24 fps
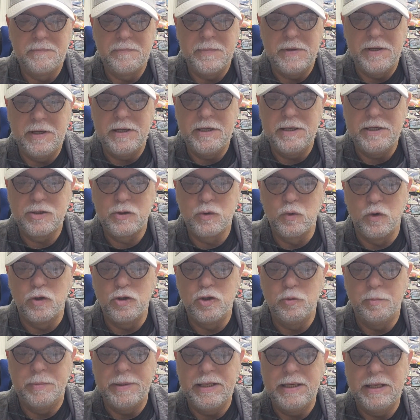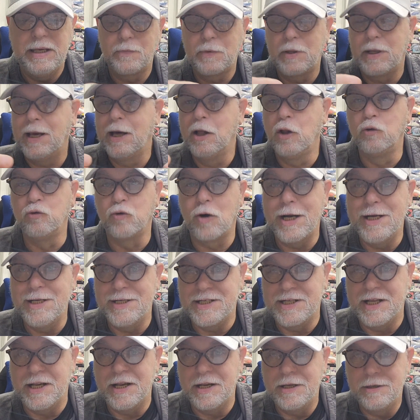It is going to be Hell
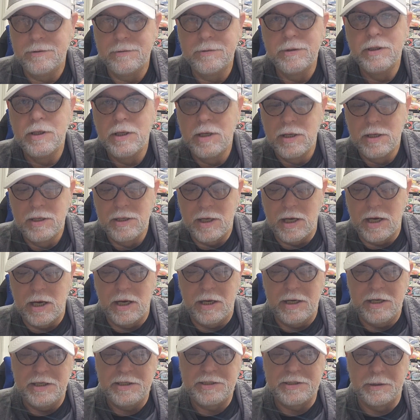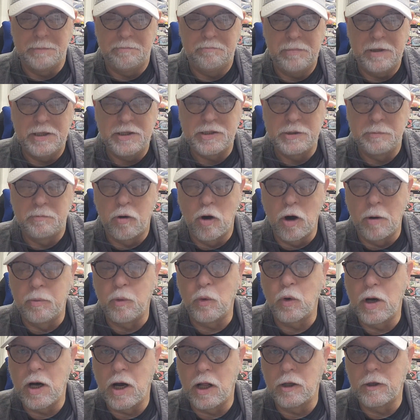Raisin. It's a
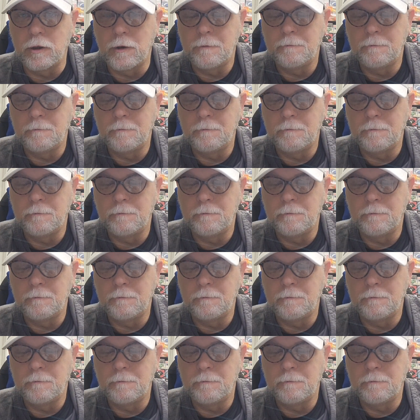purple color.